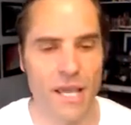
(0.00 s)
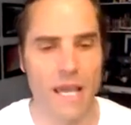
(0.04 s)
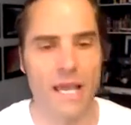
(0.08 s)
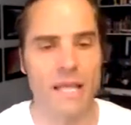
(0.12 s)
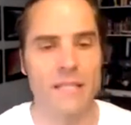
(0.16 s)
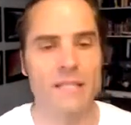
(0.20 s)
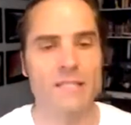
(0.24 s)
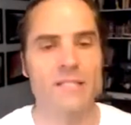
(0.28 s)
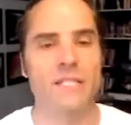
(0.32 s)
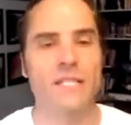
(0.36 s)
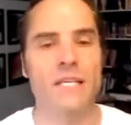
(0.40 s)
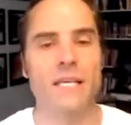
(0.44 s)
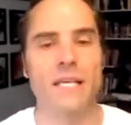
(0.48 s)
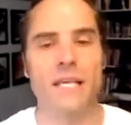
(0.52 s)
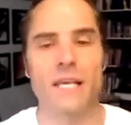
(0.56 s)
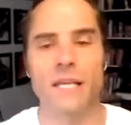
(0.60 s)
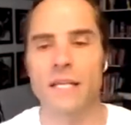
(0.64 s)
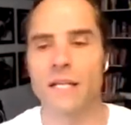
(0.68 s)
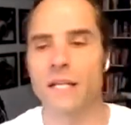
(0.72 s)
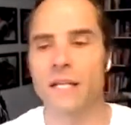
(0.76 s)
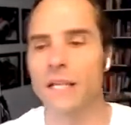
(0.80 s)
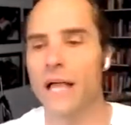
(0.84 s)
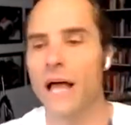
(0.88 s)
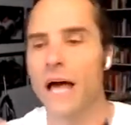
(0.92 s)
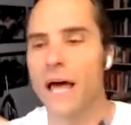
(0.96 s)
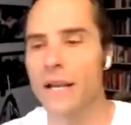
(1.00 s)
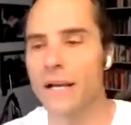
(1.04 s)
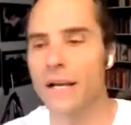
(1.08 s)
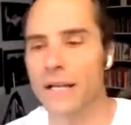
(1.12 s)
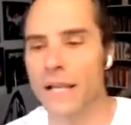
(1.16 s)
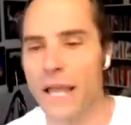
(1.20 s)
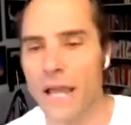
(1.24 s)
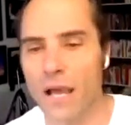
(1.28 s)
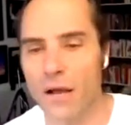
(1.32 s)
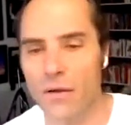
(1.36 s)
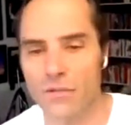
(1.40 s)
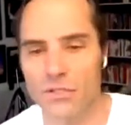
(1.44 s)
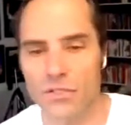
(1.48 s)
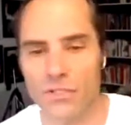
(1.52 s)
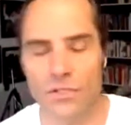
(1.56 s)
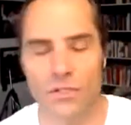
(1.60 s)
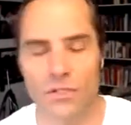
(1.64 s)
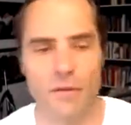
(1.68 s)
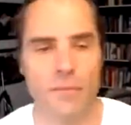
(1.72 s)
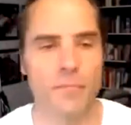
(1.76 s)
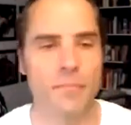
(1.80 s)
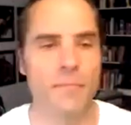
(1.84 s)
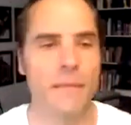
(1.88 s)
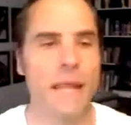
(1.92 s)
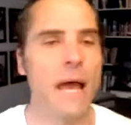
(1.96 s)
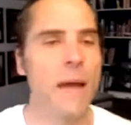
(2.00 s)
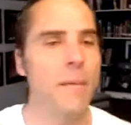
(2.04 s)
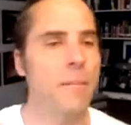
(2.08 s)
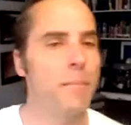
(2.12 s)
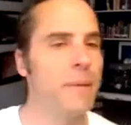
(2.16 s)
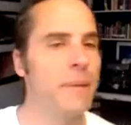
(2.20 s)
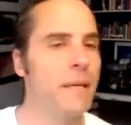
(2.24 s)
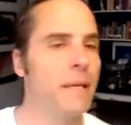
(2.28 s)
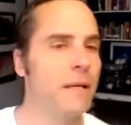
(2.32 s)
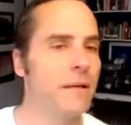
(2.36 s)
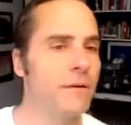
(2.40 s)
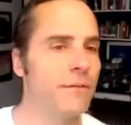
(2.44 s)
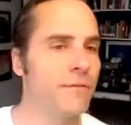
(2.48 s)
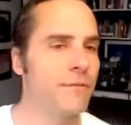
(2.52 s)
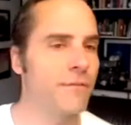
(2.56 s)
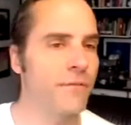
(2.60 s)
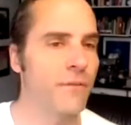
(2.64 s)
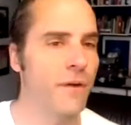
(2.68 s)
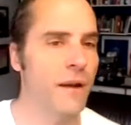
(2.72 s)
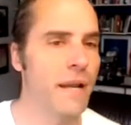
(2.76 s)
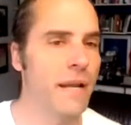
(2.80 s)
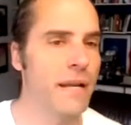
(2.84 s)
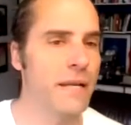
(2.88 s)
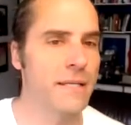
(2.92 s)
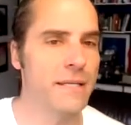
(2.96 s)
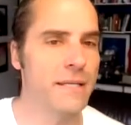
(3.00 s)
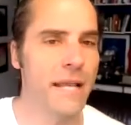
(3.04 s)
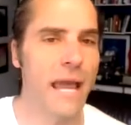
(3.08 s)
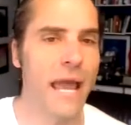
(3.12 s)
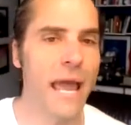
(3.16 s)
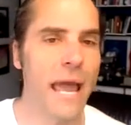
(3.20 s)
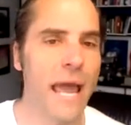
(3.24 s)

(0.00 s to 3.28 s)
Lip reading: and seeking a lot of counsel and not being afraid to